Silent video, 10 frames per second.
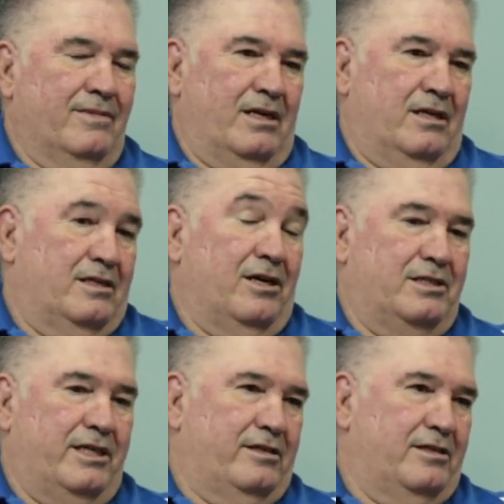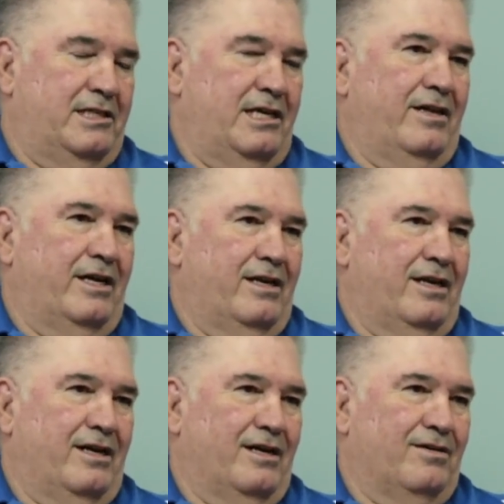And it's so sad to see that
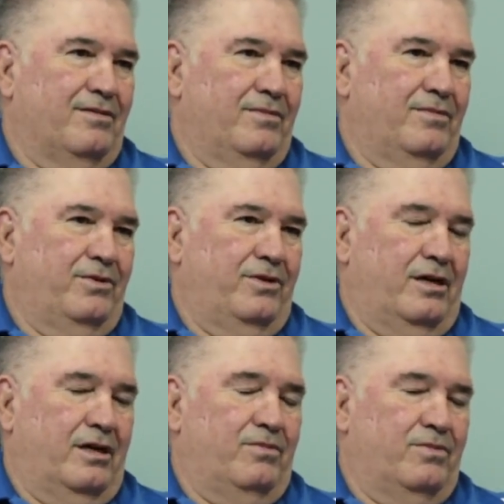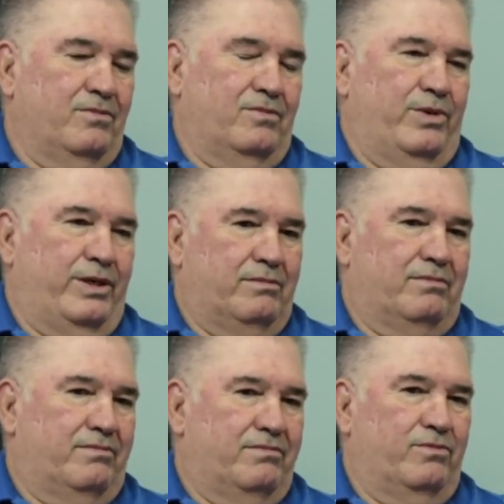now, you know,
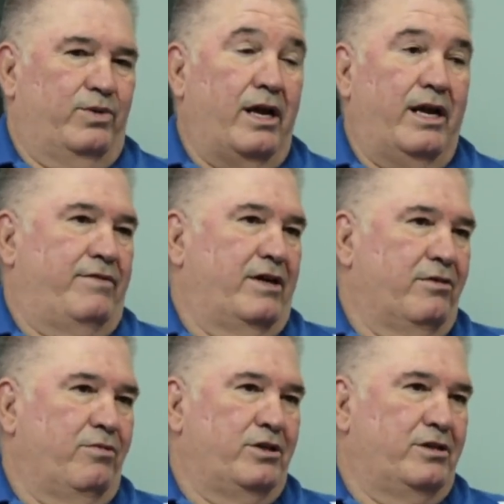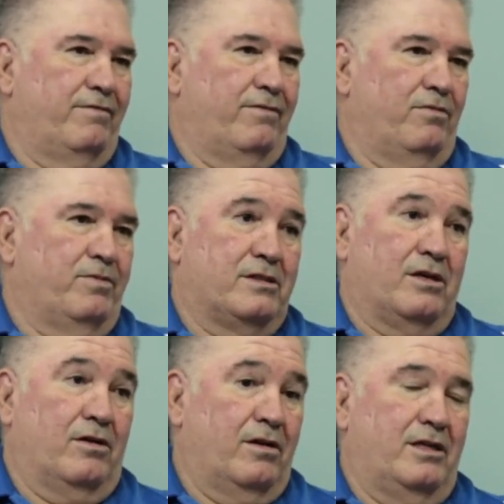we don't have that community involvement. So a
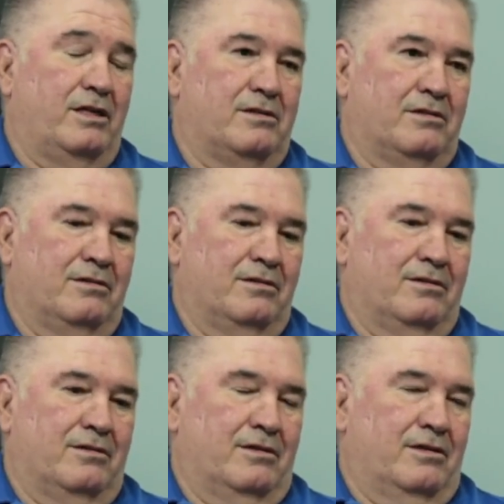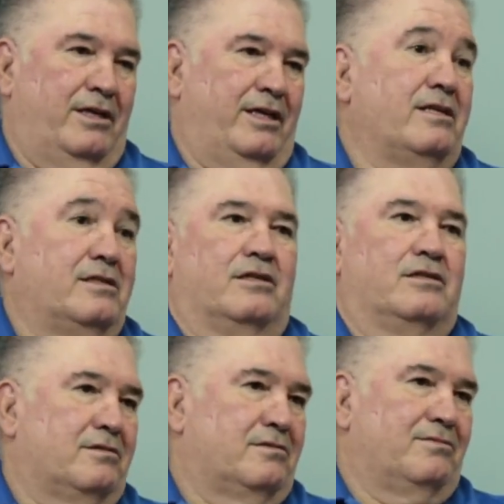lot of these
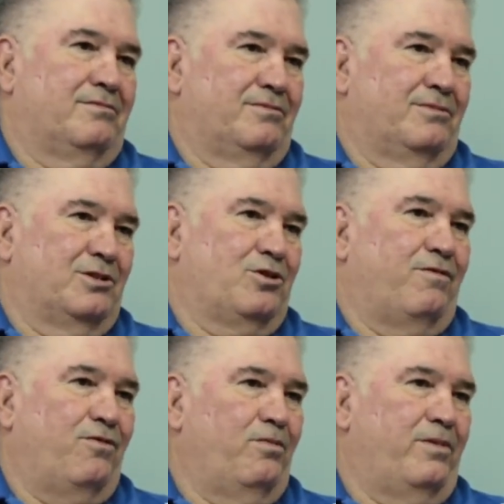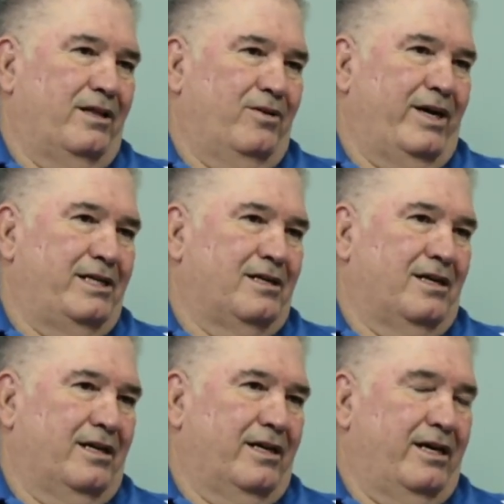youngsters sort of fall by the
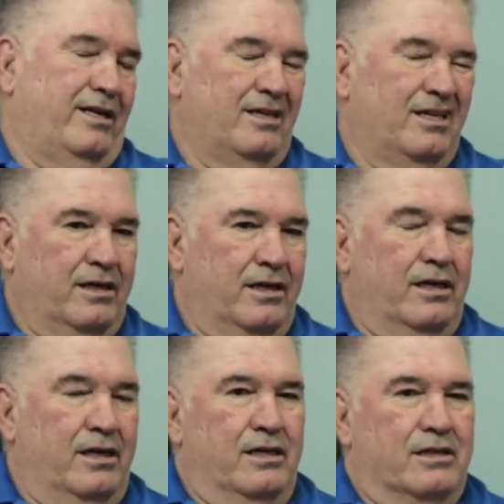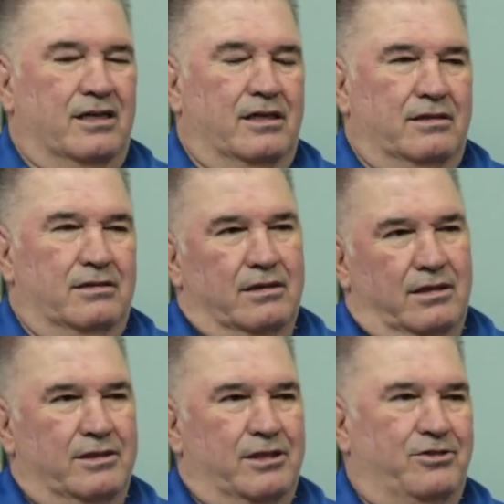wayside again. So it
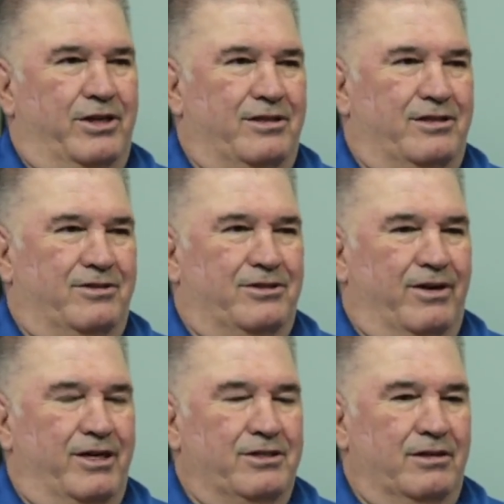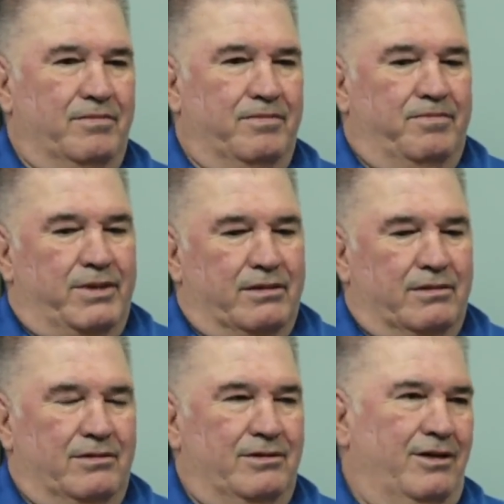is a tricky situation, but,
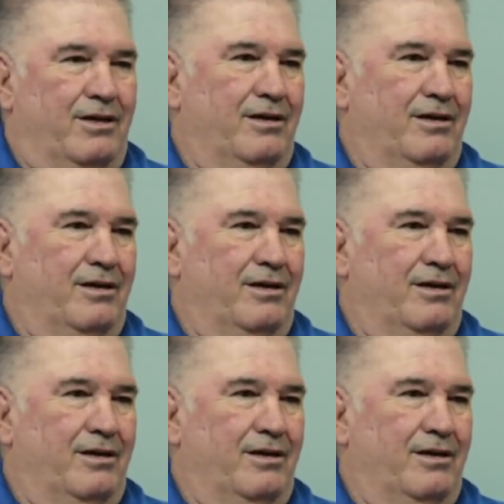you know.